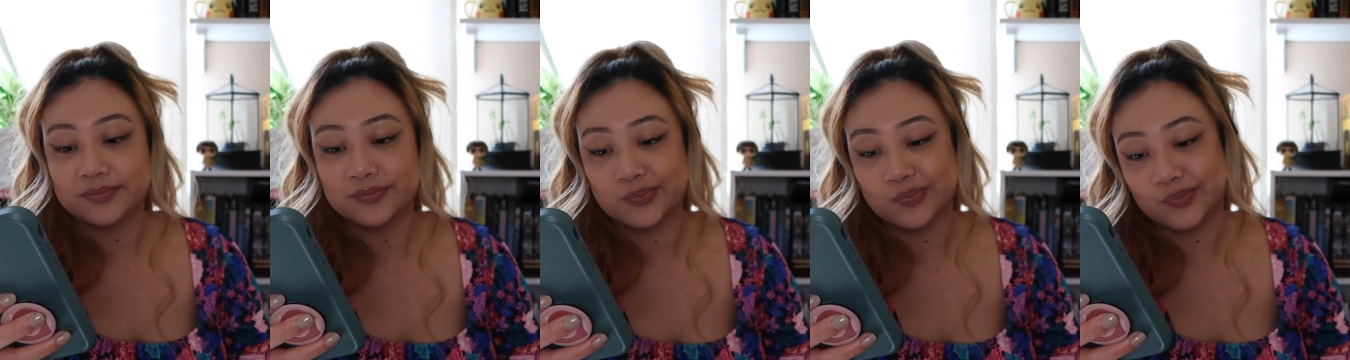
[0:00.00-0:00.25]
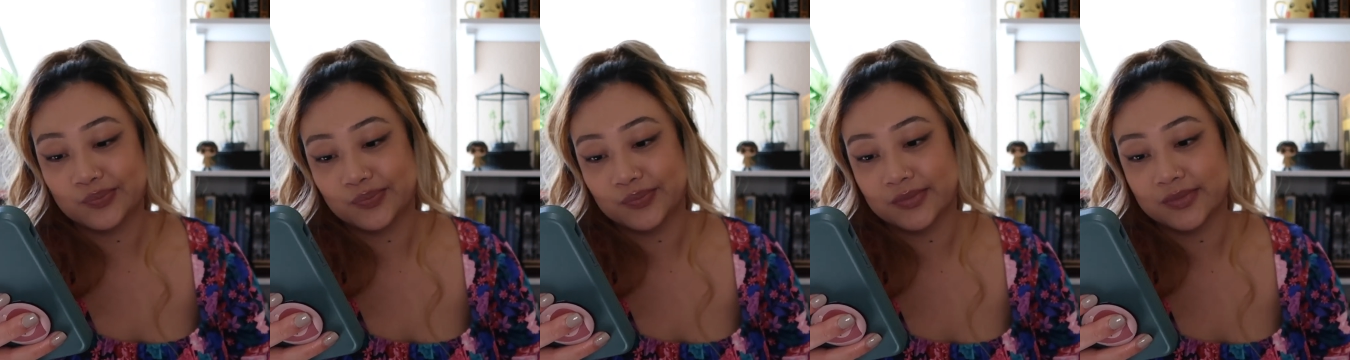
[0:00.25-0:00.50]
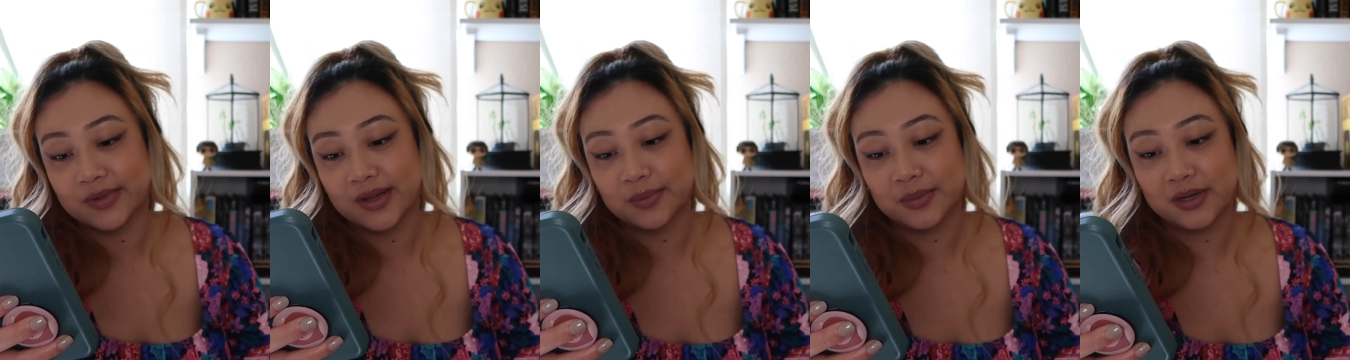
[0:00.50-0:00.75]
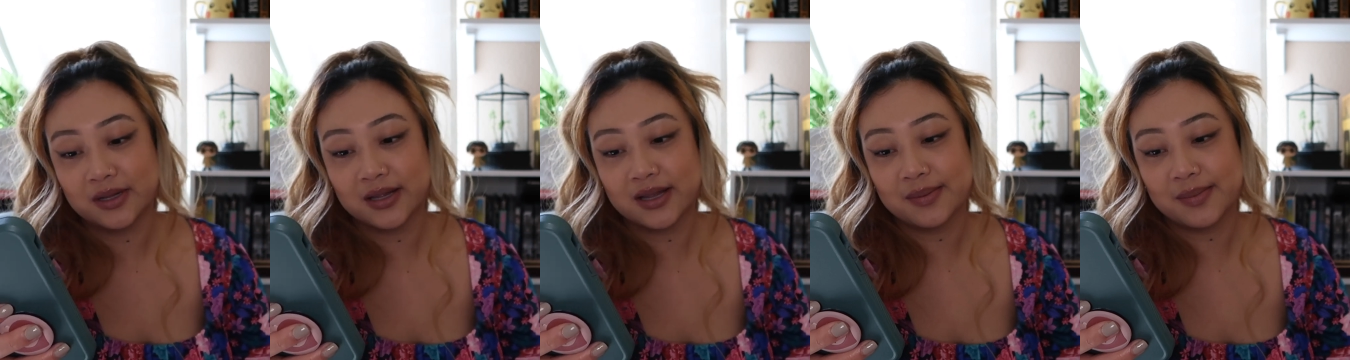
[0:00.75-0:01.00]
Hmm, I'm
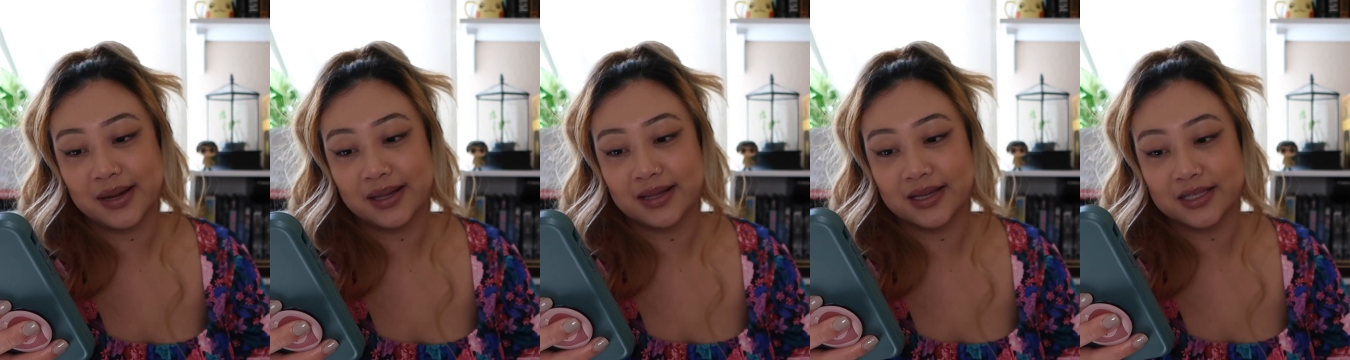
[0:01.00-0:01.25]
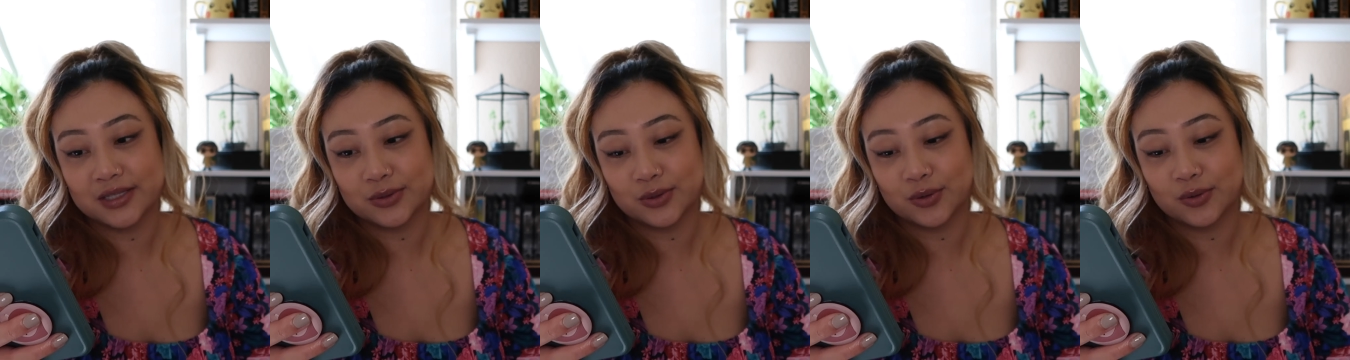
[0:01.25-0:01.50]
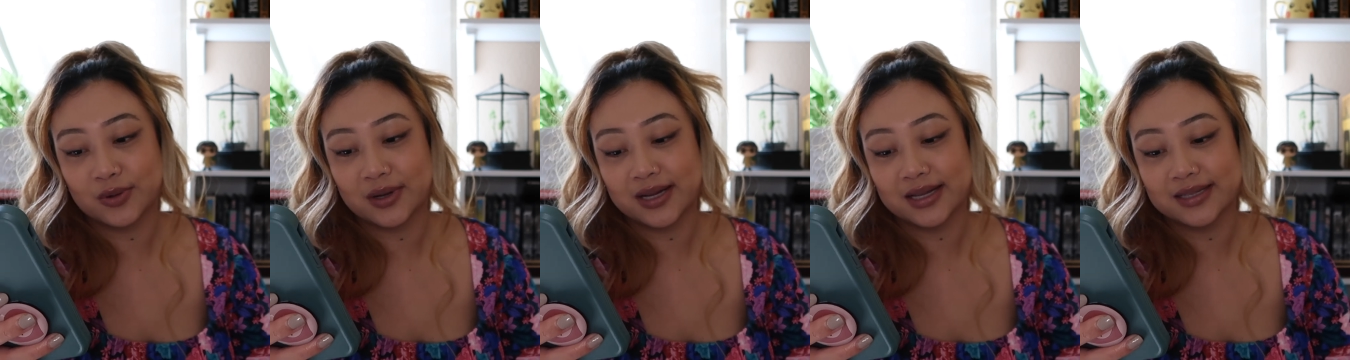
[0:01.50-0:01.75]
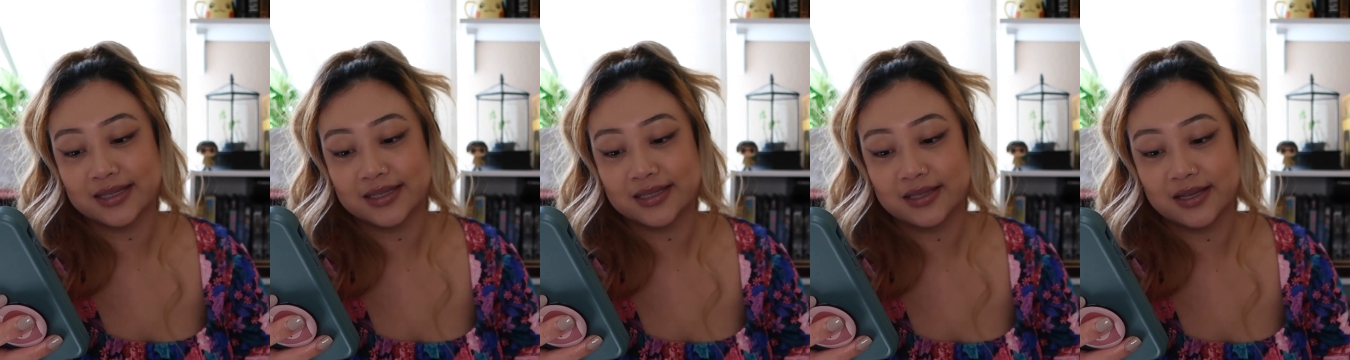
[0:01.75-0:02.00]
gonna look at my list real quick
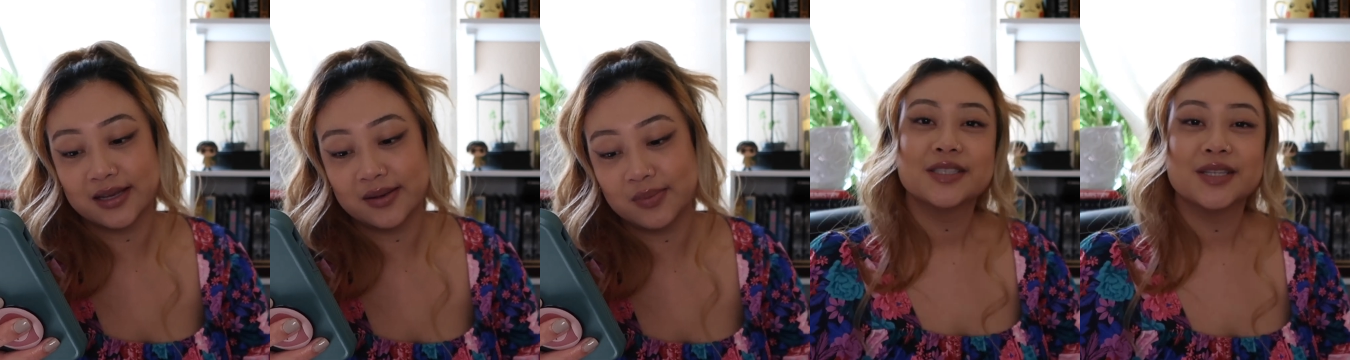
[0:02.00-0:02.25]
and see.